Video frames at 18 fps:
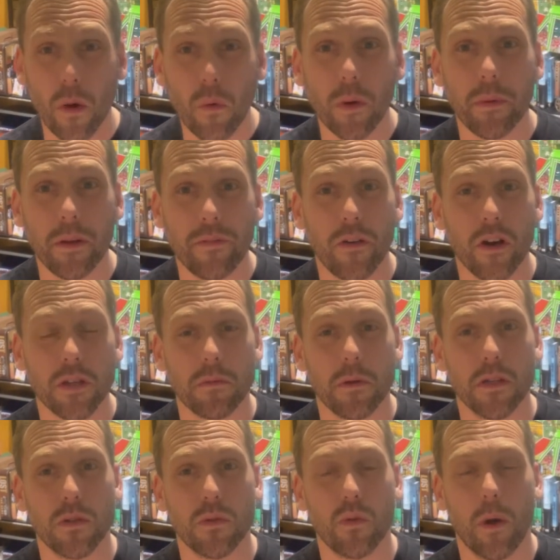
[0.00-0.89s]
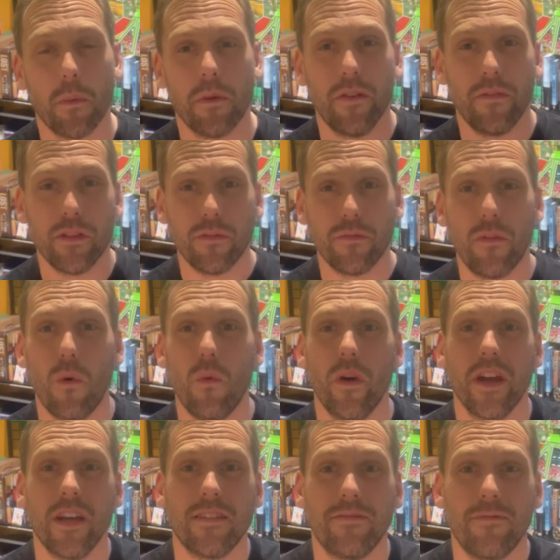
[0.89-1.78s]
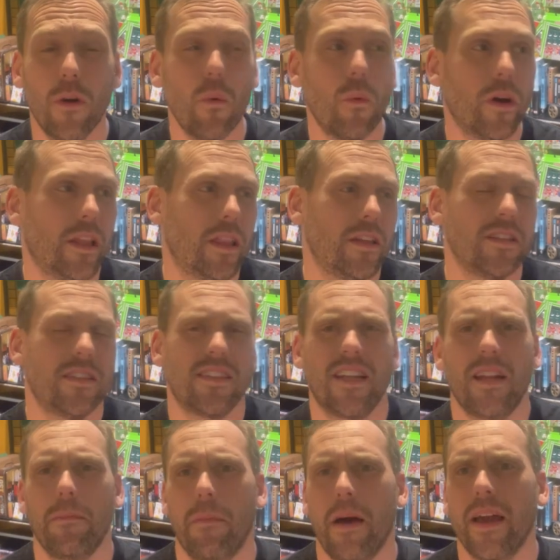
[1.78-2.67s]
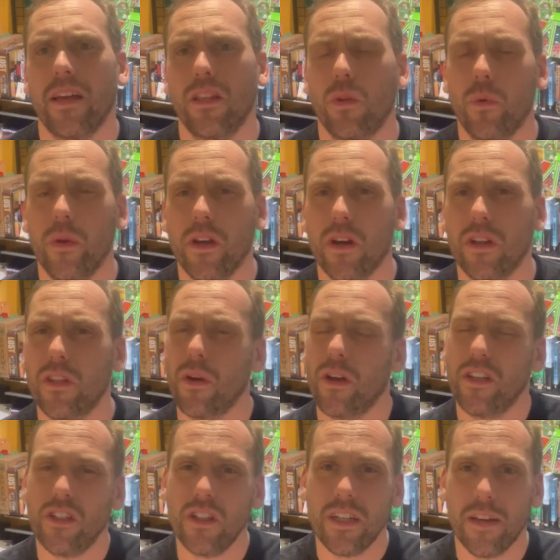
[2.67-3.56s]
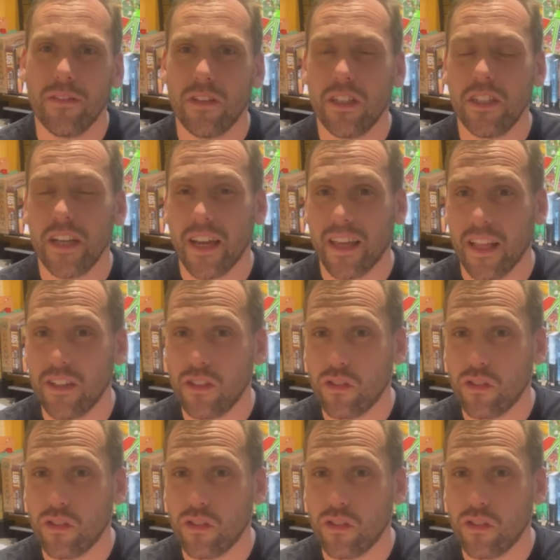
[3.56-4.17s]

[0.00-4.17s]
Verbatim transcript: I want to be the first person to open. If it's faulty, it's faulty. Then you send it back. You do what you got to do. You shouldn't have to check it.